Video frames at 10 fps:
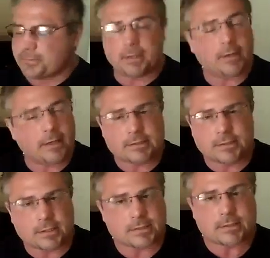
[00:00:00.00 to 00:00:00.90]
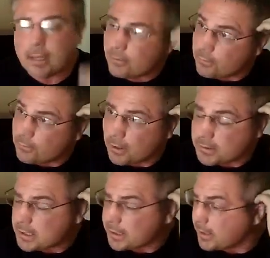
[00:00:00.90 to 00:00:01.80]
but it's just how it
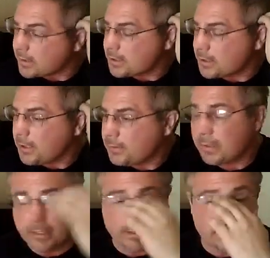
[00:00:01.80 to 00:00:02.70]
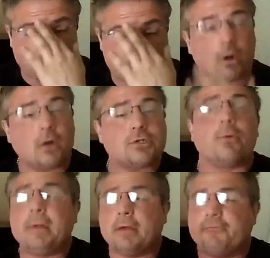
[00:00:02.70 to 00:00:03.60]
works, I guess, you know. You can
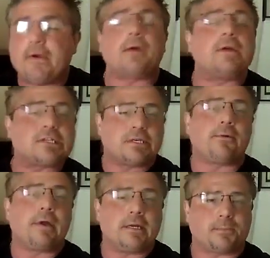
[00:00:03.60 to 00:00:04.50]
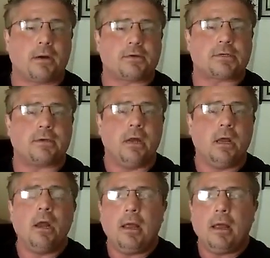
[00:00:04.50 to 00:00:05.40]
also be a very serious person
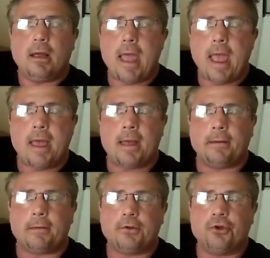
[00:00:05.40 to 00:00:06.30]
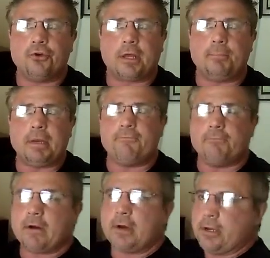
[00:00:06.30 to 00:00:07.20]
and you can be
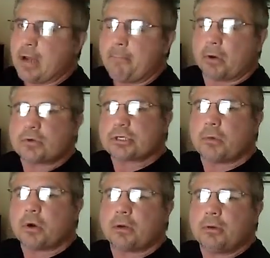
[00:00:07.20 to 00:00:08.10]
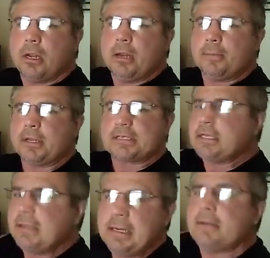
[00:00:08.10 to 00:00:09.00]
very number smart because
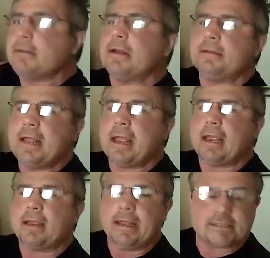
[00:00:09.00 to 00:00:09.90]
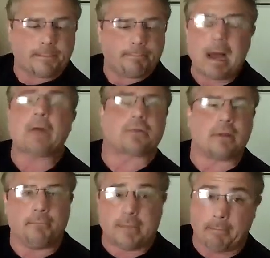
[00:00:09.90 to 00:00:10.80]
at the end of the day, it's about
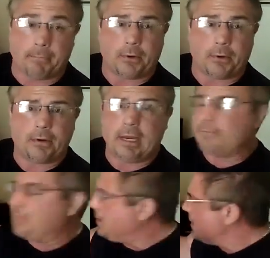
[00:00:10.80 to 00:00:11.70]
the number. If the